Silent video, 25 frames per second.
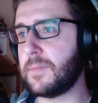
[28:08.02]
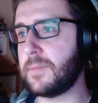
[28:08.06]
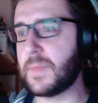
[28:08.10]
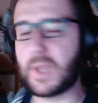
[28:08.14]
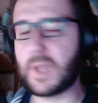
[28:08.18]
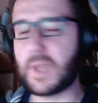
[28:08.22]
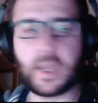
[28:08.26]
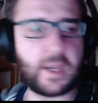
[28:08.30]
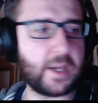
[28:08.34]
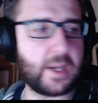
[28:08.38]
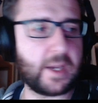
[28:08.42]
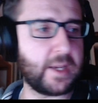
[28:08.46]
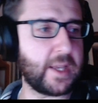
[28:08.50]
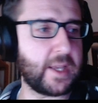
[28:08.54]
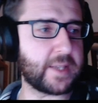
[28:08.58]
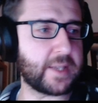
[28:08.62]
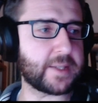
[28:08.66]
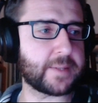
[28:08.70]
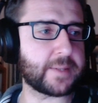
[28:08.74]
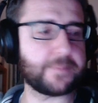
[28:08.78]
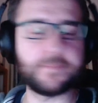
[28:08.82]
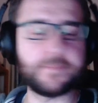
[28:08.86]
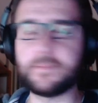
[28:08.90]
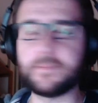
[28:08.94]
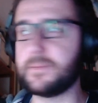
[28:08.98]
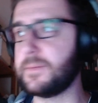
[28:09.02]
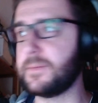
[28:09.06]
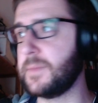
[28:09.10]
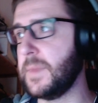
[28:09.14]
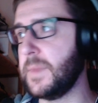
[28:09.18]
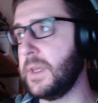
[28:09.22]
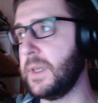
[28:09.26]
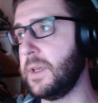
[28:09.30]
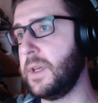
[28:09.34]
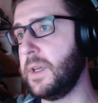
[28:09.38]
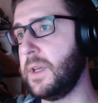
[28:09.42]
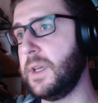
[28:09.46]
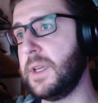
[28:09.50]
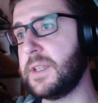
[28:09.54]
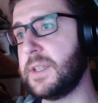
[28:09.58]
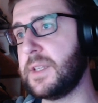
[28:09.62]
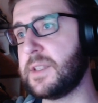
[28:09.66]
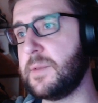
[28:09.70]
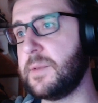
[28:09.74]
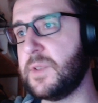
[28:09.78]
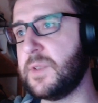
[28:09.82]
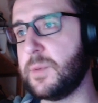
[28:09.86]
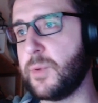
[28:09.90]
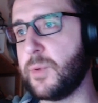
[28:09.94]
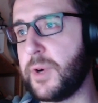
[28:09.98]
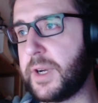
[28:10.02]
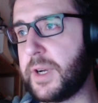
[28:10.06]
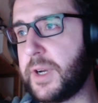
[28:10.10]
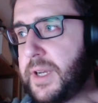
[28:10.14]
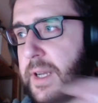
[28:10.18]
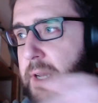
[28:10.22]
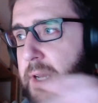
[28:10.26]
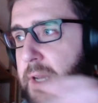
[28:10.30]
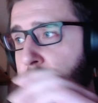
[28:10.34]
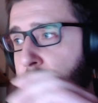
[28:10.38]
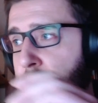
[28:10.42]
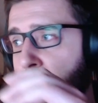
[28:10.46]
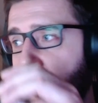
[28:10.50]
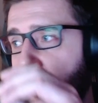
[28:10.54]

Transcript: And yes, it seems to be working now.